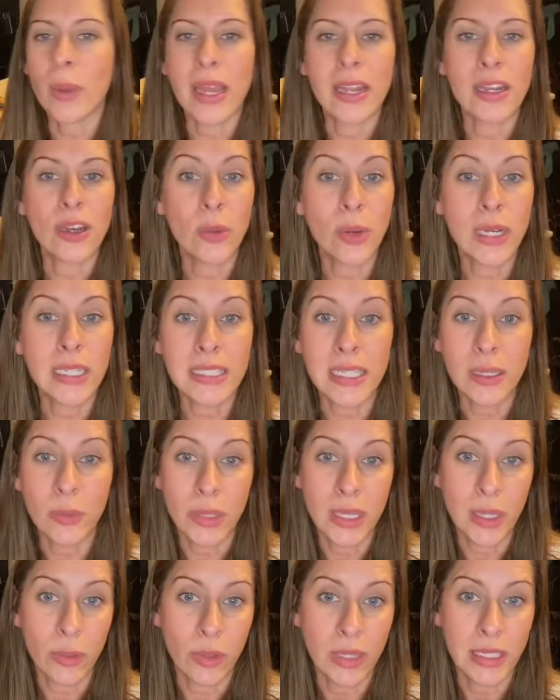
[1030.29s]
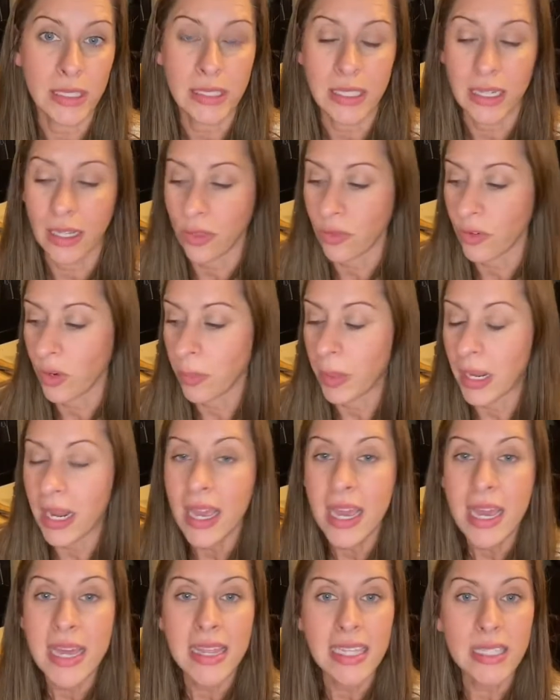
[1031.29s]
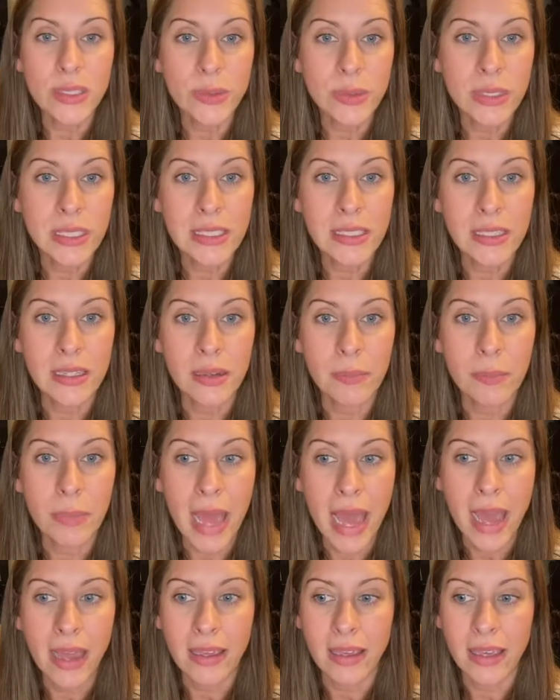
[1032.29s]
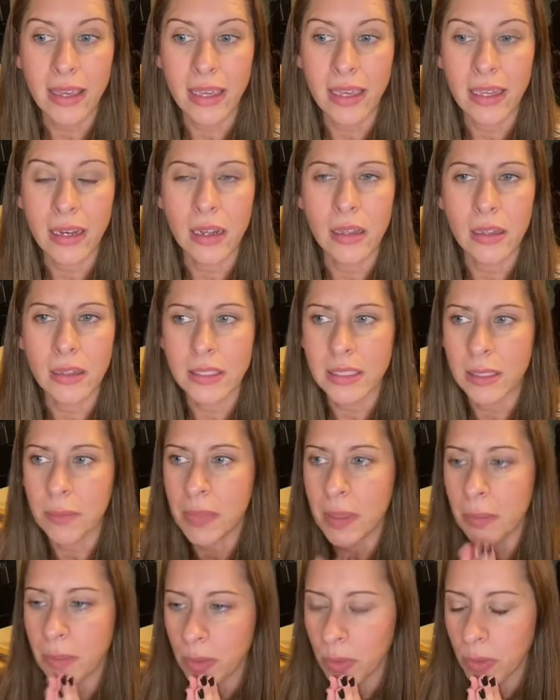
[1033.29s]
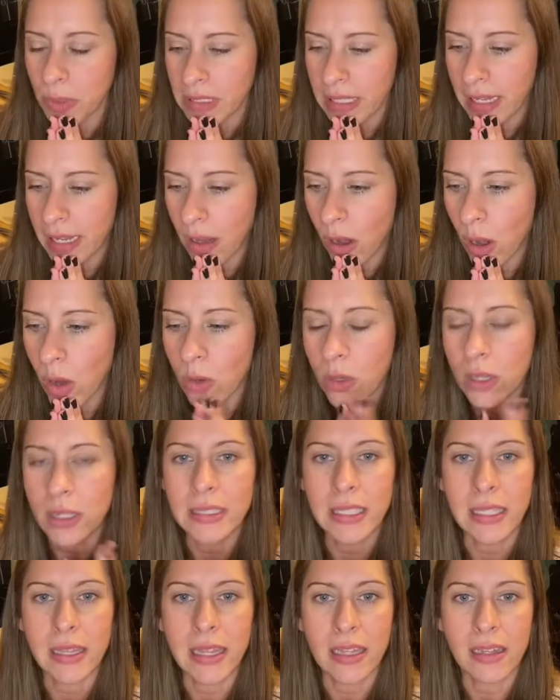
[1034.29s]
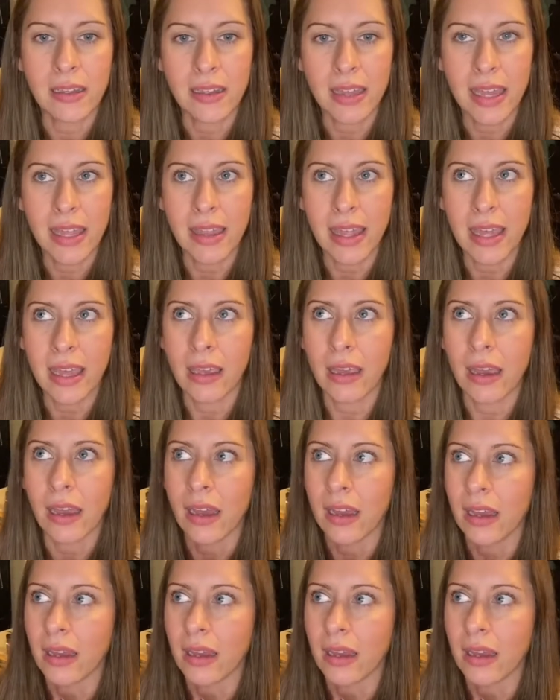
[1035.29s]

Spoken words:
We had no idea what they were listening through, but this was back in, some people were saying, oh, can they,